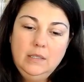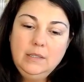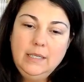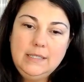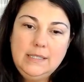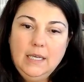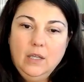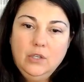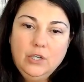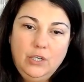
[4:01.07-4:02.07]
let's take
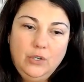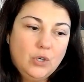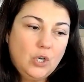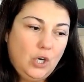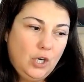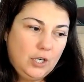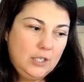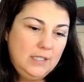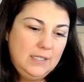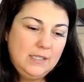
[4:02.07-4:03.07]
a look at your
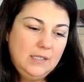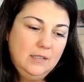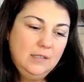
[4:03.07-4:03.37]
cards.